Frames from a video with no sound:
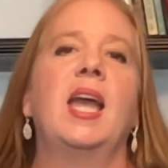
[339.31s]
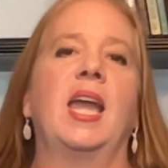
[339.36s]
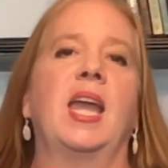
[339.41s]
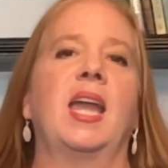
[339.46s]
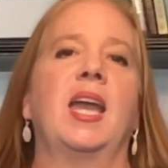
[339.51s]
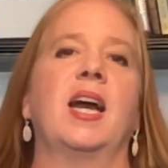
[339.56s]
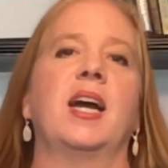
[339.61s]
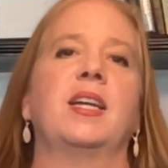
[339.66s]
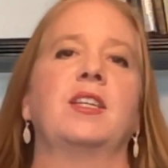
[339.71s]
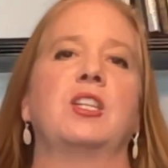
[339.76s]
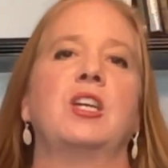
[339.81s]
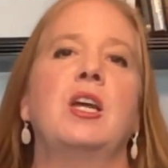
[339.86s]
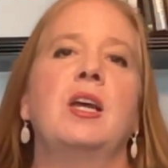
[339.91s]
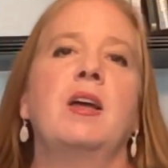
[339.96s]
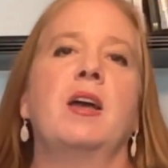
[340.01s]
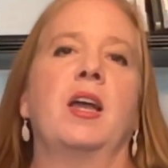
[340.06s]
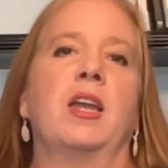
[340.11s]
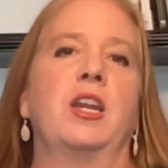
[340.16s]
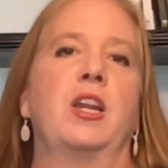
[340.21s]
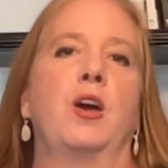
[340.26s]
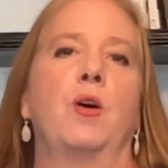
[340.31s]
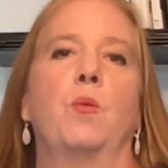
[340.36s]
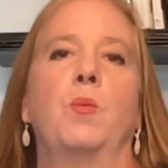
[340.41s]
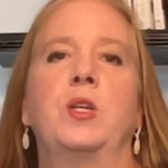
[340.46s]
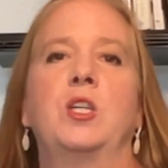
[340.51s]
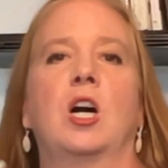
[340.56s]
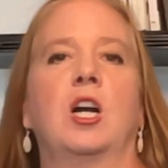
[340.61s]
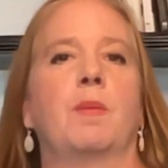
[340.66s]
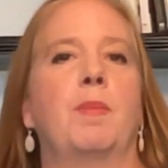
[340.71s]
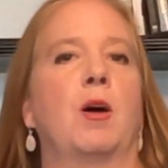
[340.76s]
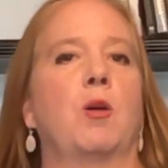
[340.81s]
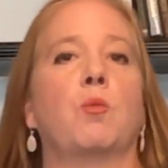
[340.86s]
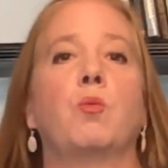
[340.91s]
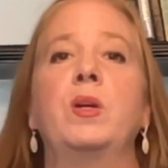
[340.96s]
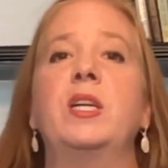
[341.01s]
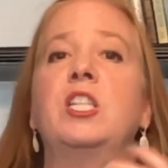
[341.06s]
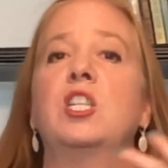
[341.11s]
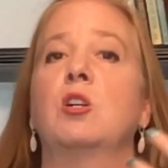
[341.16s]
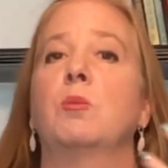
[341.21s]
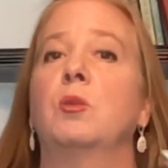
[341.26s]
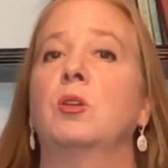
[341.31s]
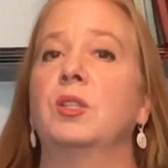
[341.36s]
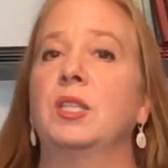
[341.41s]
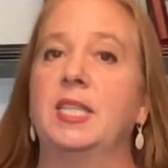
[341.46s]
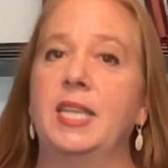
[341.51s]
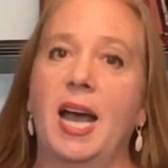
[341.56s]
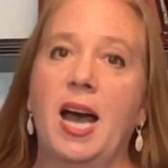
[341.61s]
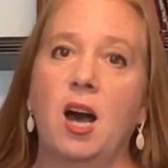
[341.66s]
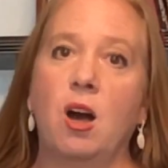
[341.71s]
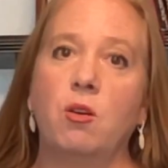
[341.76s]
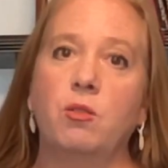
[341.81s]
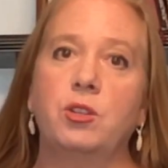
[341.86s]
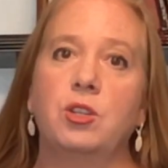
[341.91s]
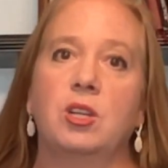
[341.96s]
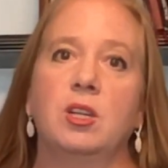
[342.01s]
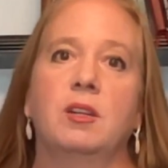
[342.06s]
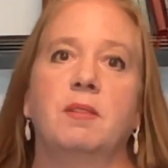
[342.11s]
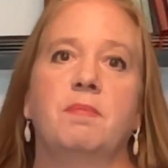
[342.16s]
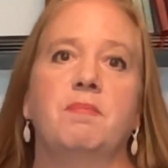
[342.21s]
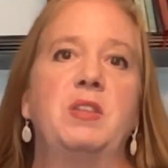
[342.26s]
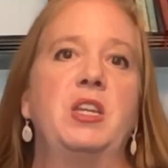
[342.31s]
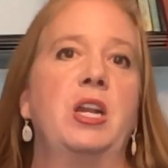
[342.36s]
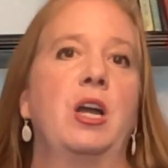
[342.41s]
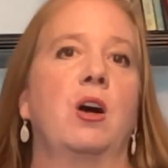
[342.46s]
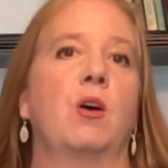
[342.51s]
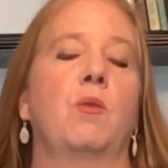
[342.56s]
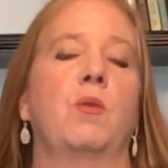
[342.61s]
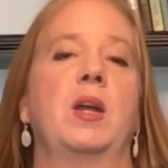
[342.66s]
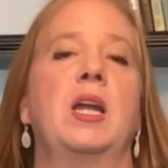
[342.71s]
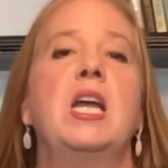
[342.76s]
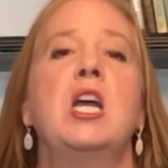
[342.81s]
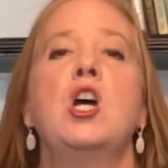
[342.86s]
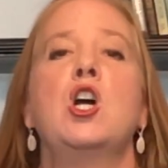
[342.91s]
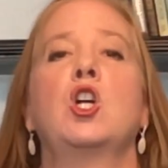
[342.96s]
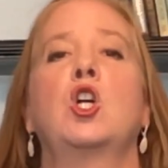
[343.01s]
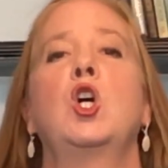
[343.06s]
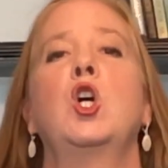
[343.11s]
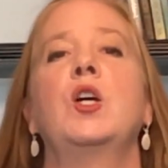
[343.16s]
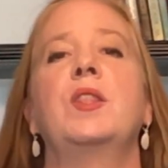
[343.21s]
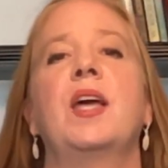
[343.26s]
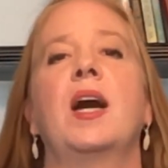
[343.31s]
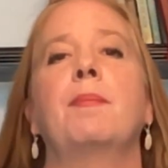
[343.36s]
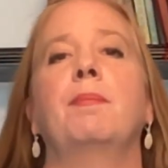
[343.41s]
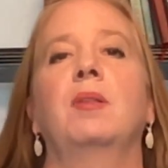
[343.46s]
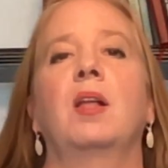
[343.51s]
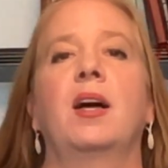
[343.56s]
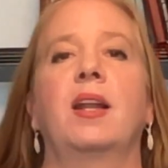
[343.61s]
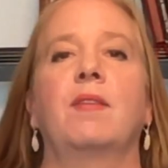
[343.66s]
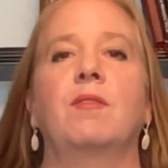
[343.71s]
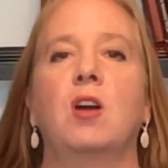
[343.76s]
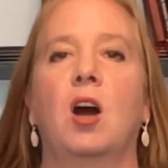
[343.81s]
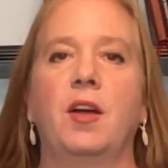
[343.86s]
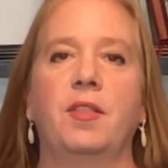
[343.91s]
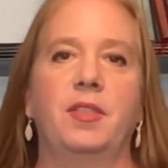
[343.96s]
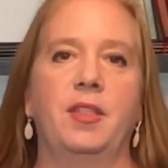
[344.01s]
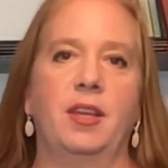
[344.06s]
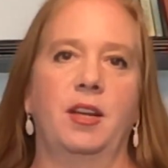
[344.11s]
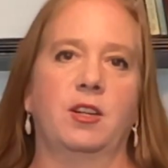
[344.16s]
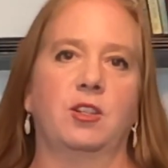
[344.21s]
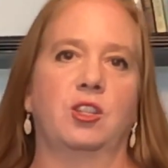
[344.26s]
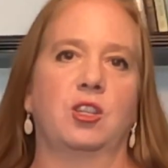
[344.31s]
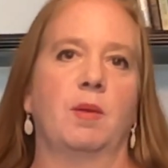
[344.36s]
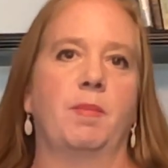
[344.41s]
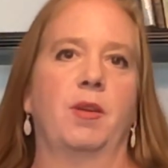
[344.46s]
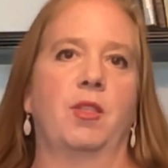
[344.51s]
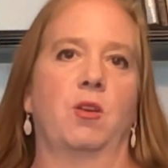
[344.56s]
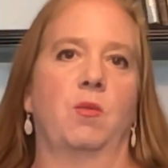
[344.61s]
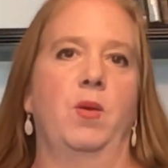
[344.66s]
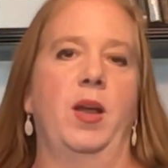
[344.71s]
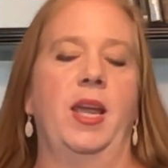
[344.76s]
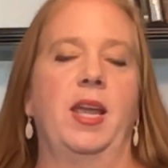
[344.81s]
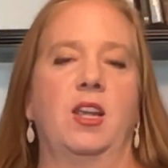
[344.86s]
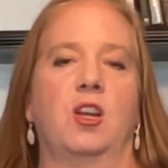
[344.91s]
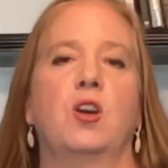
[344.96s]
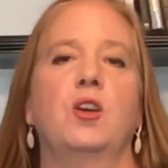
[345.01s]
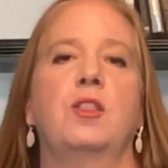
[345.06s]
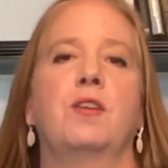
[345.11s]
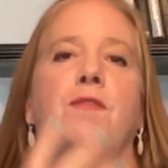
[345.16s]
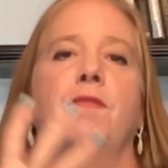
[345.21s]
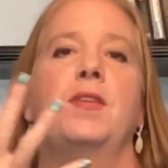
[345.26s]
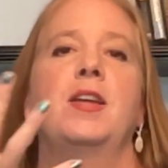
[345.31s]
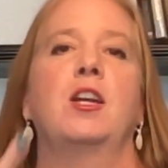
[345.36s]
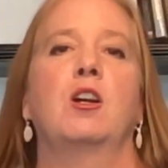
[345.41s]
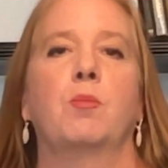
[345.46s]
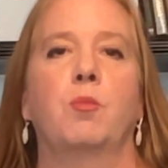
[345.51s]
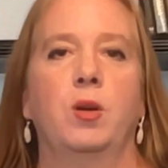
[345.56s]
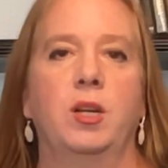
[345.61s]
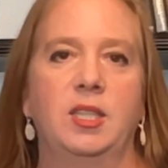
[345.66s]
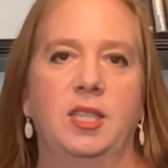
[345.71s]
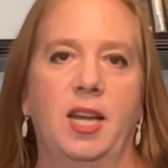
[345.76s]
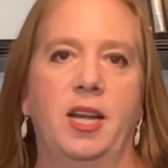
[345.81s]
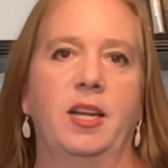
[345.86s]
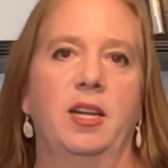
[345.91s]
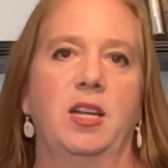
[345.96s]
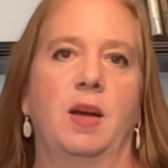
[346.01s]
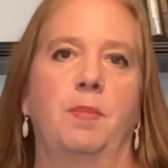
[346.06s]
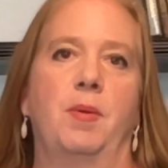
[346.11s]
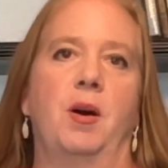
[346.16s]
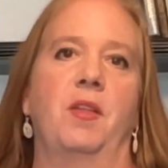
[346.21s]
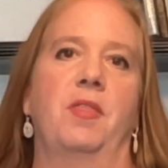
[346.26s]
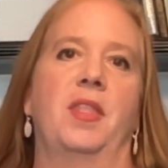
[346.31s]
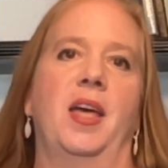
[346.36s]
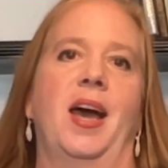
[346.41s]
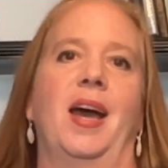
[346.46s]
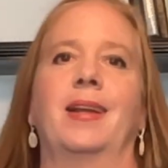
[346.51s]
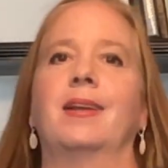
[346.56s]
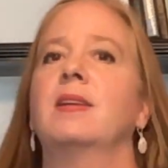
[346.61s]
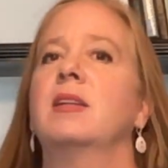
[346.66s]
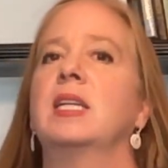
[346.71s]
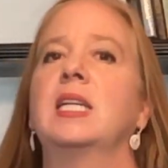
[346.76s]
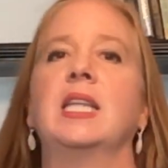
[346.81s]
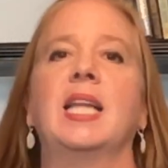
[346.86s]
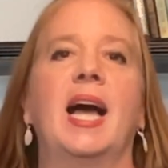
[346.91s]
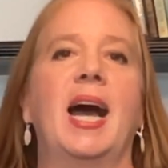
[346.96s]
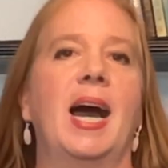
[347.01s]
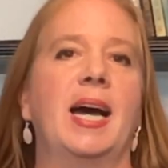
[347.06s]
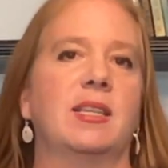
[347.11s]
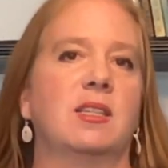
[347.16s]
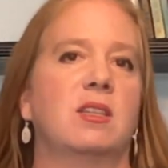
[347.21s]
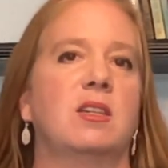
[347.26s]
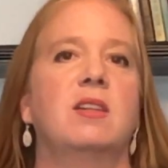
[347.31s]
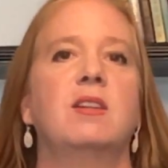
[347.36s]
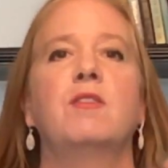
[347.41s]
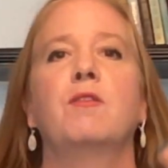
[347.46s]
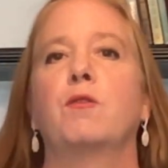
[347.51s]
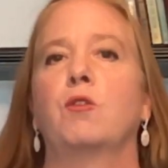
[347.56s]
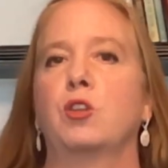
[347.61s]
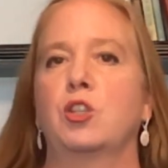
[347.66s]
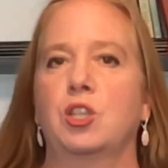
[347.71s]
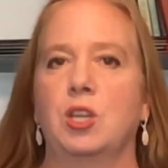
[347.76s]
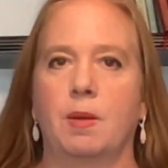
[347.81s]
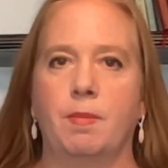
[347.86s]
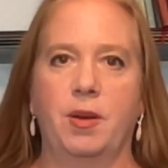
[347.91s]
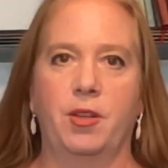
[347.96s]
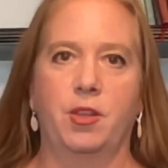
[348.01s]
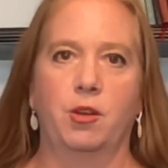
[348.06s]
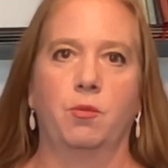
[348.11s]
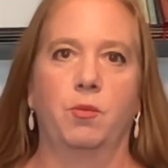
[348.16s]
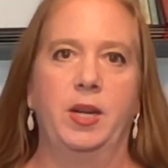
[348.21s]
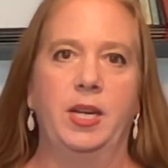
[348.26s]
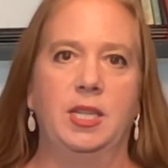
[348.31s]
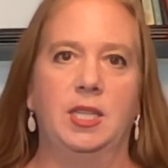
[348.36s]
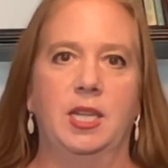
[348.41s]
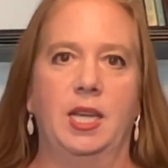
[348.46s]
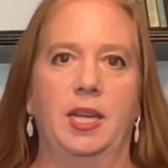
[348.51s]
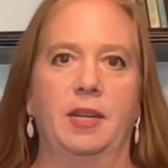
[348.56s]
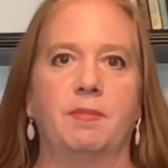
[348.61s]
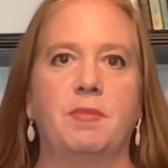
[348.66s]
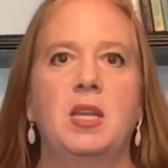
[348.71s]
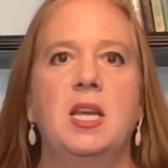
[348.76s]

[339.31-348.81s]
And, you know, we talk about reasonable doubt. You know, could that blood have gotten there some other way? Could the fingerprints ended up on that glass for some other reason?